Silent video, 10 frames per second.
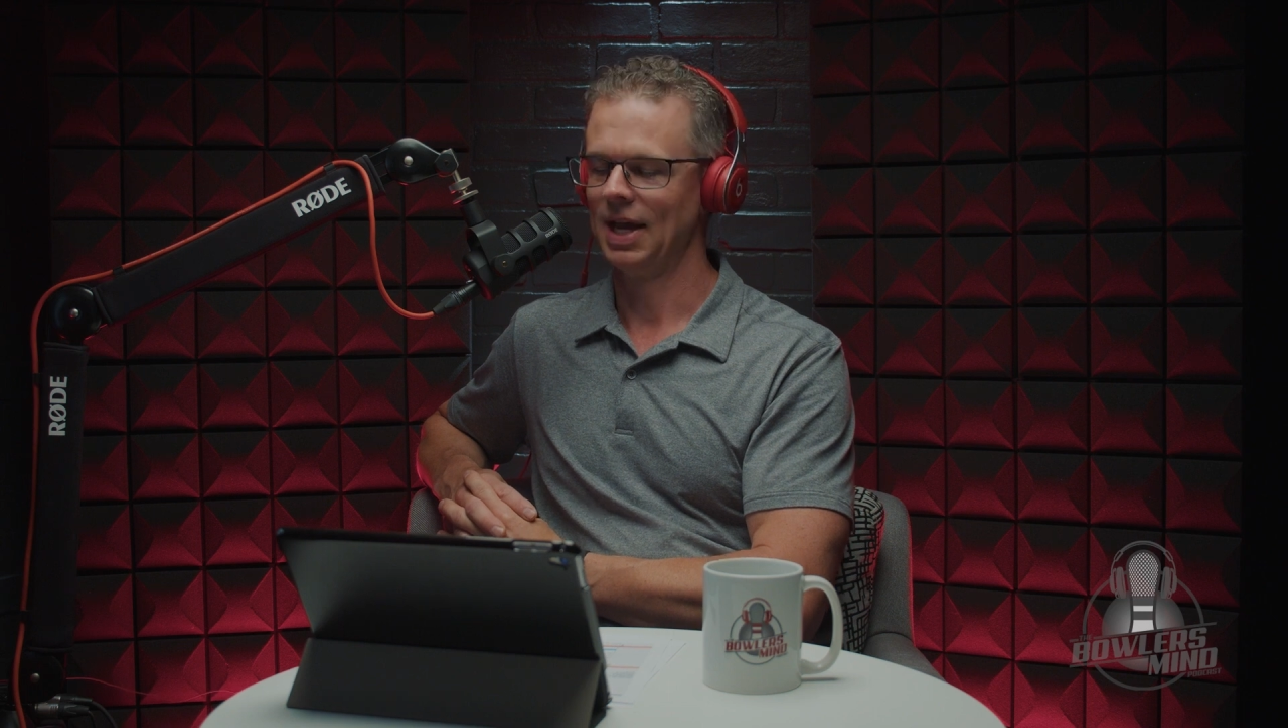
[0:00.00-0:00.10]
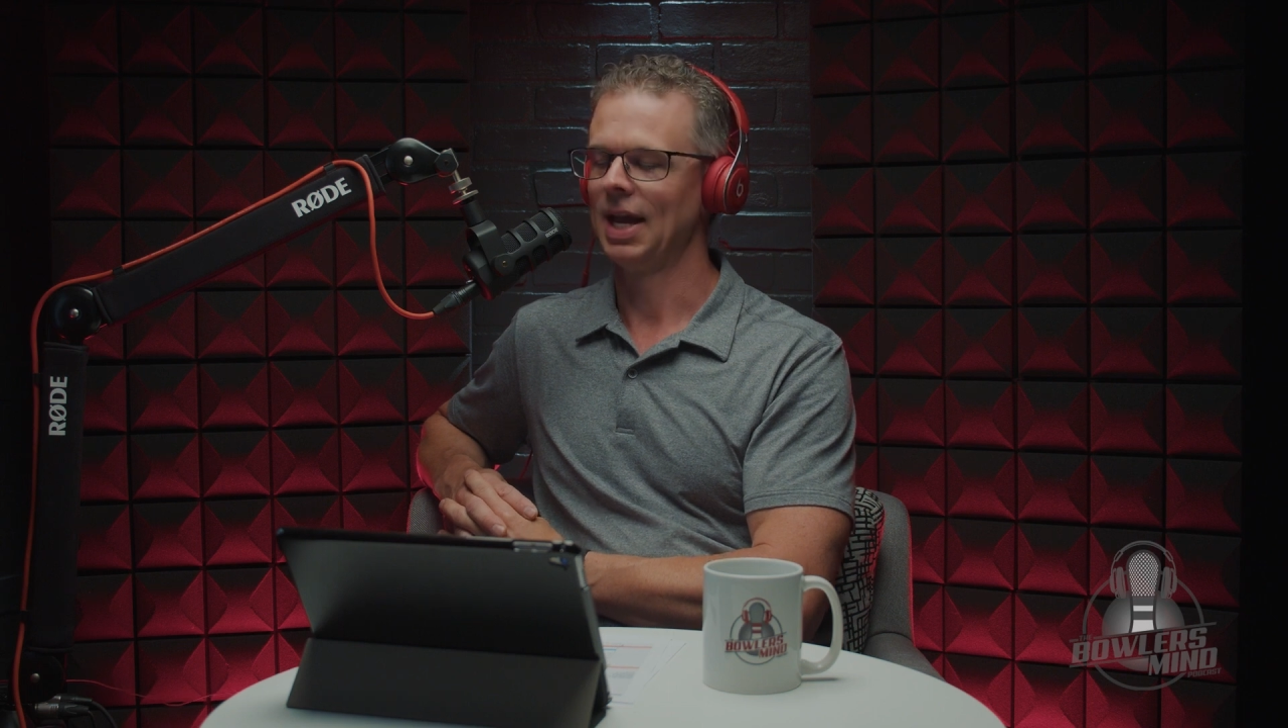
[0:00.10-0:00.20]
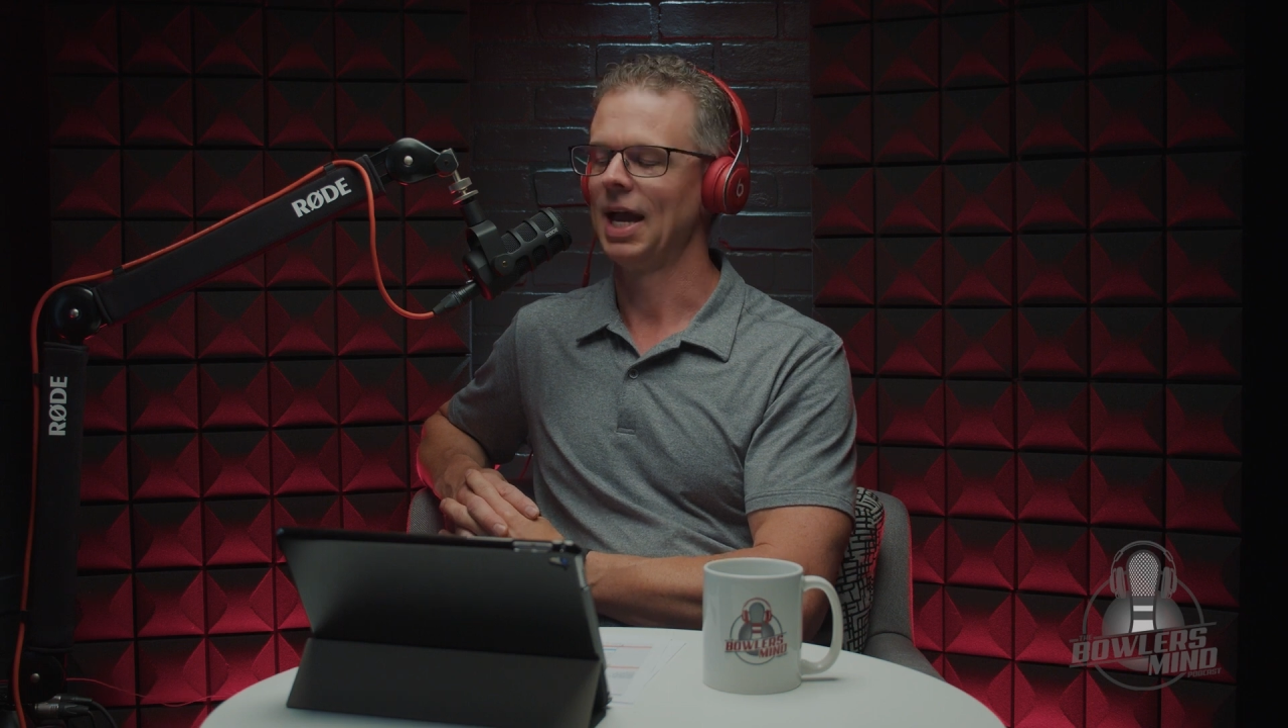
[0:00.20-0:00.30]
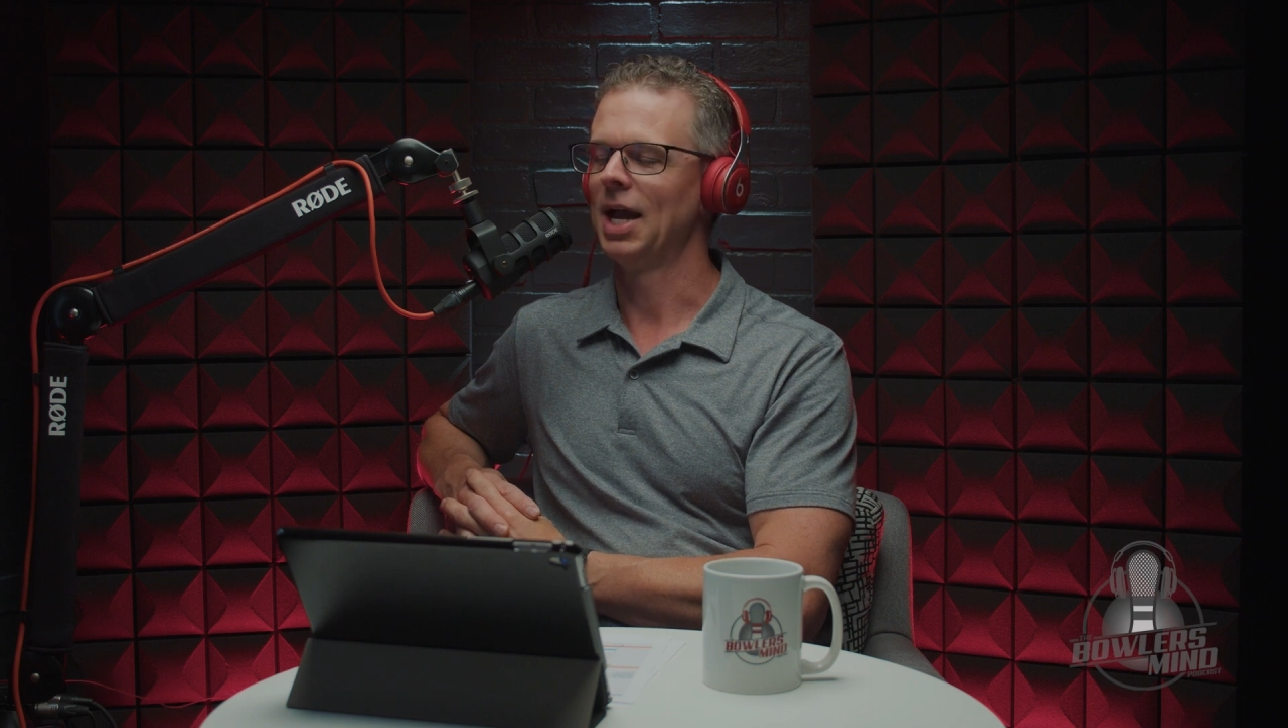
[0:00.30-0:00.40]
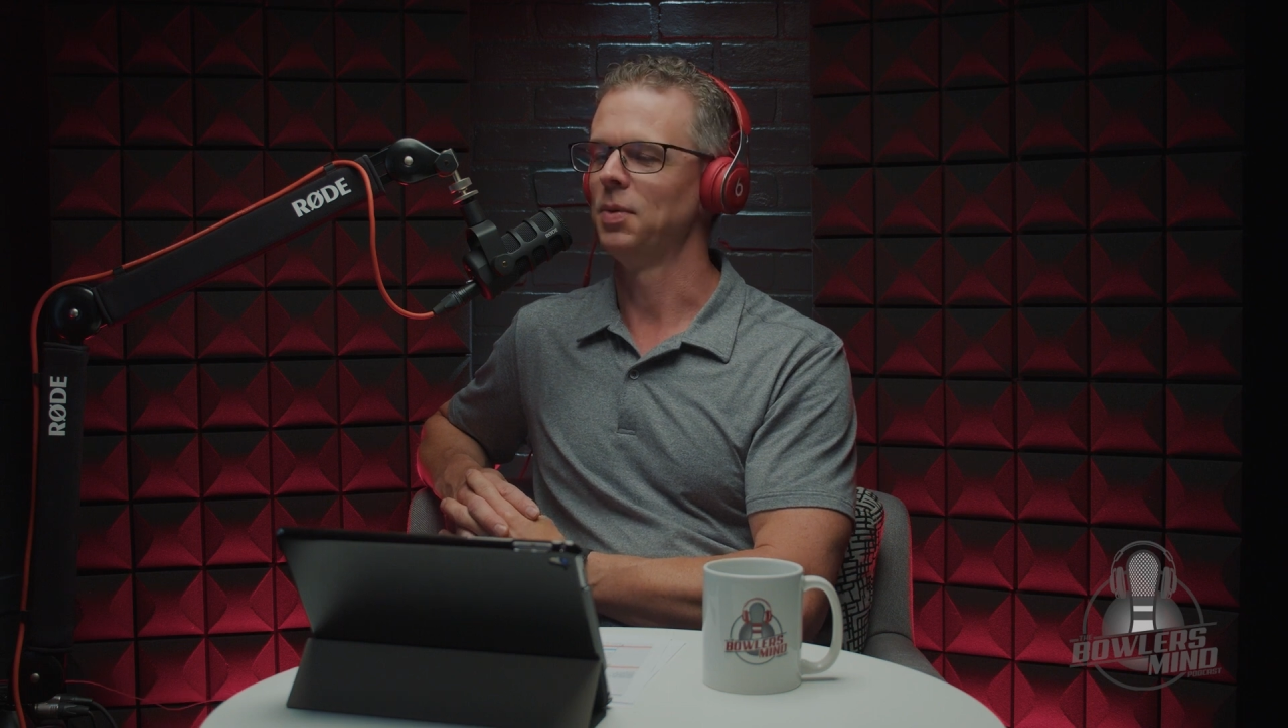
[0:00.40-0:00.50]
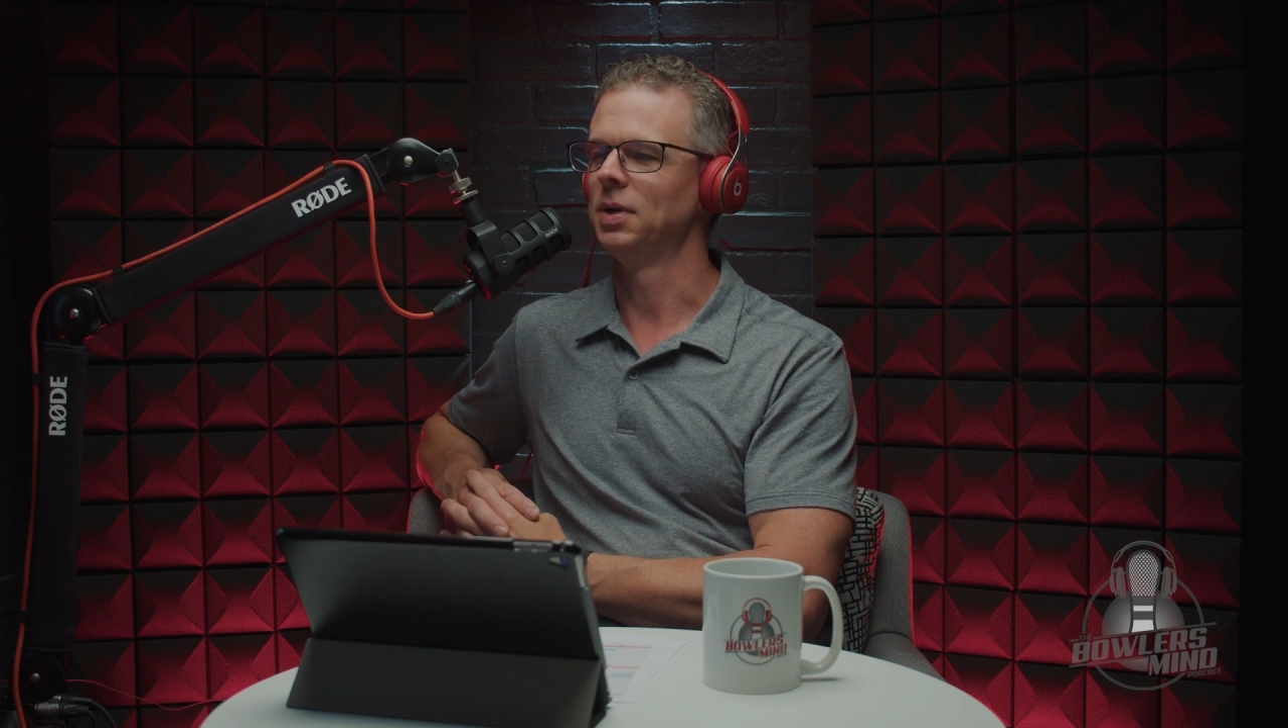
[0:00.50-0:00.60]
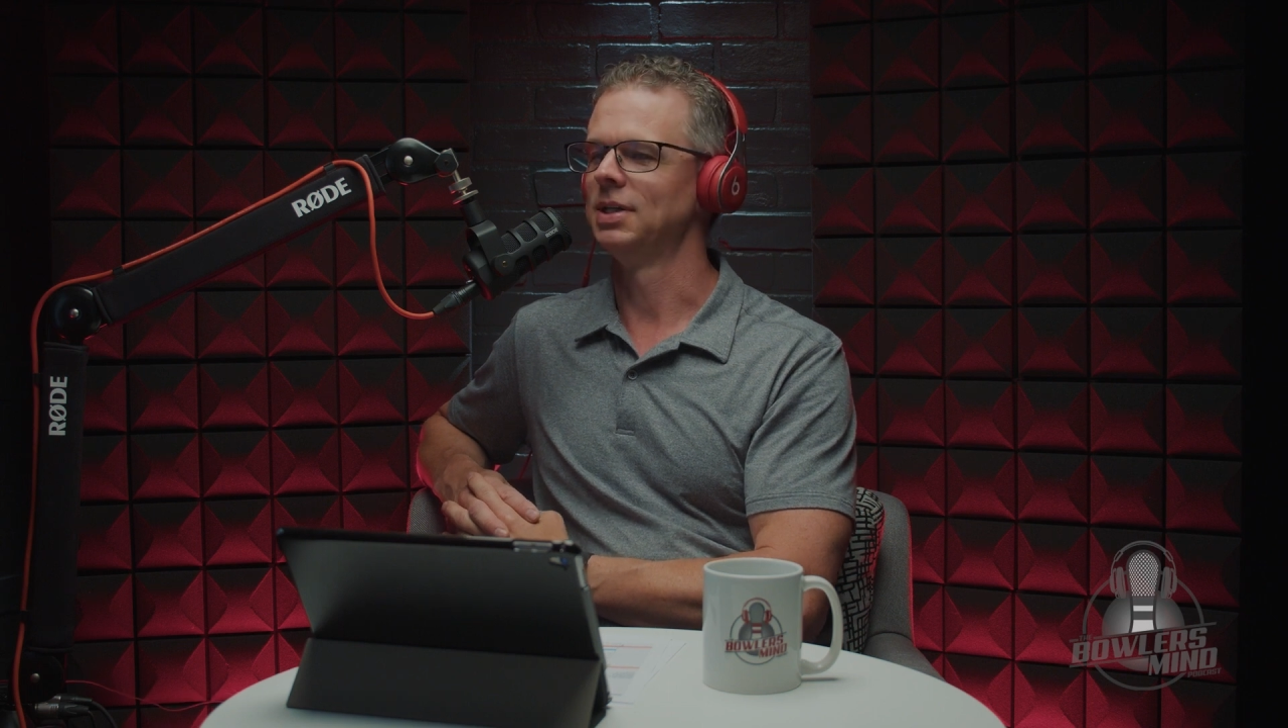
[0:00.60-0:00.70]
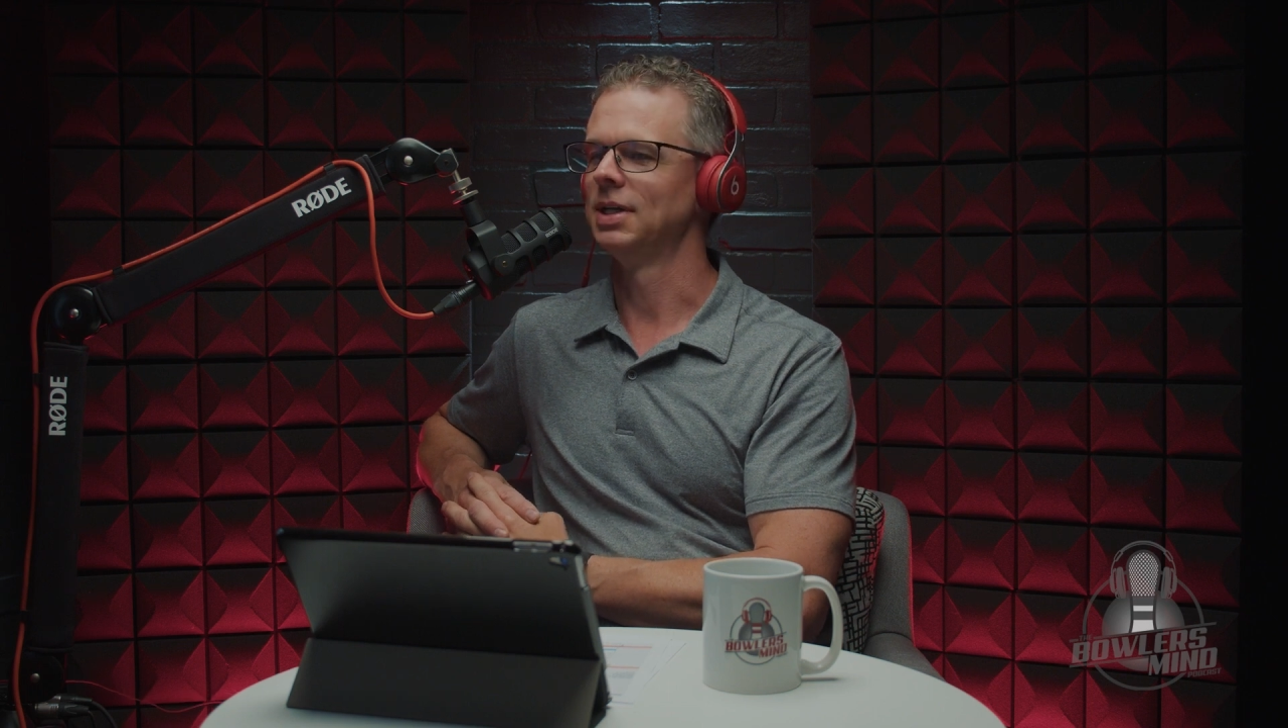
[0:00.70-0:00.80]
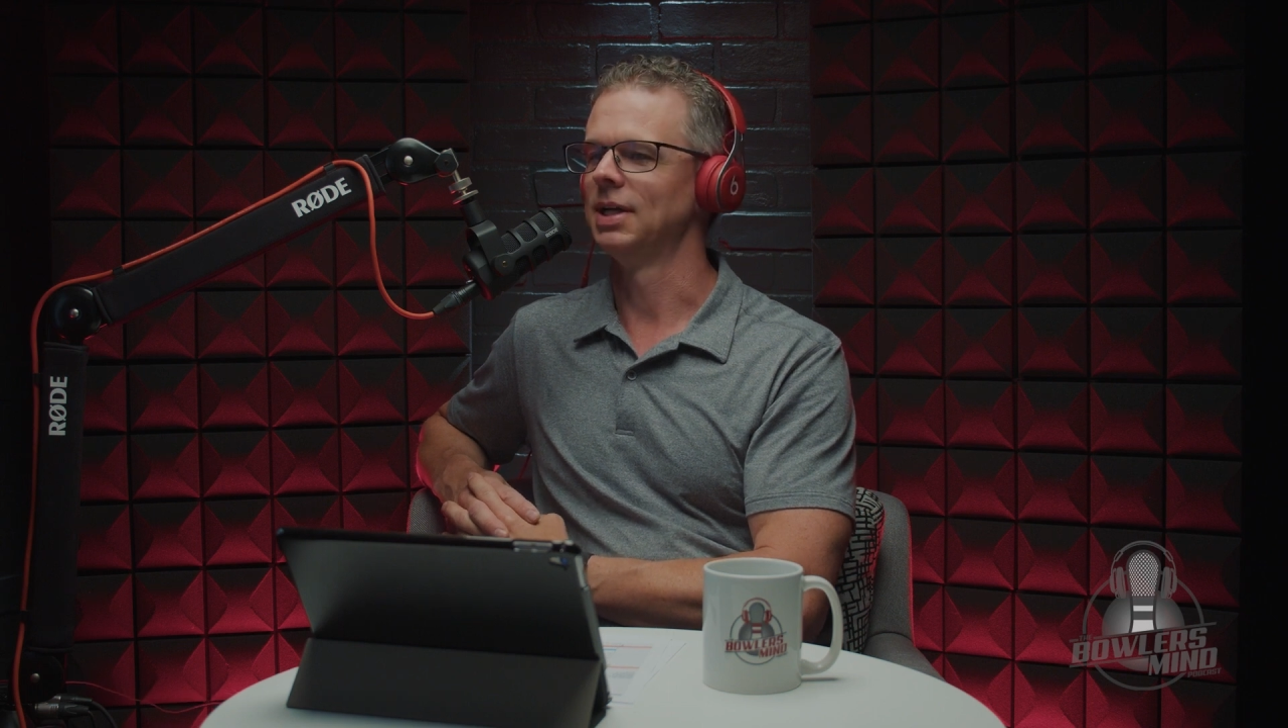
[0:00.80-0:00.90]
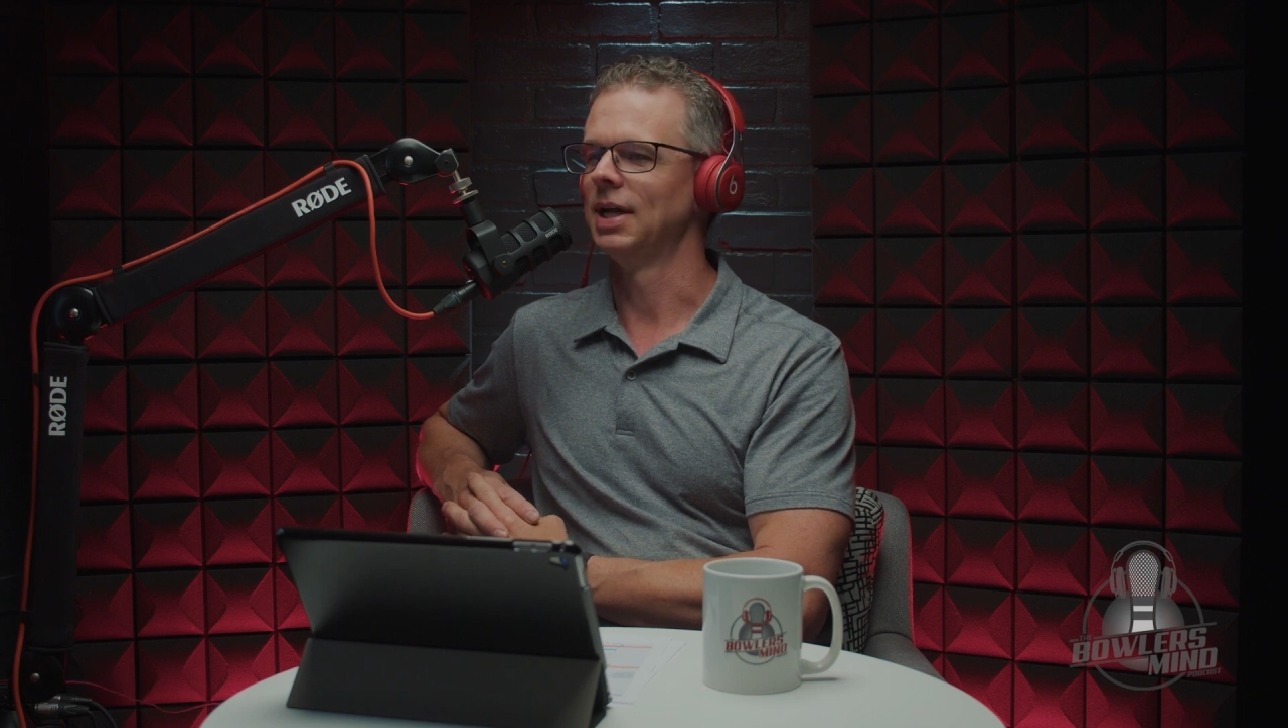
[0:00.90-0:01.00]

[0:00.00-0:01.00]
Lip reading: How would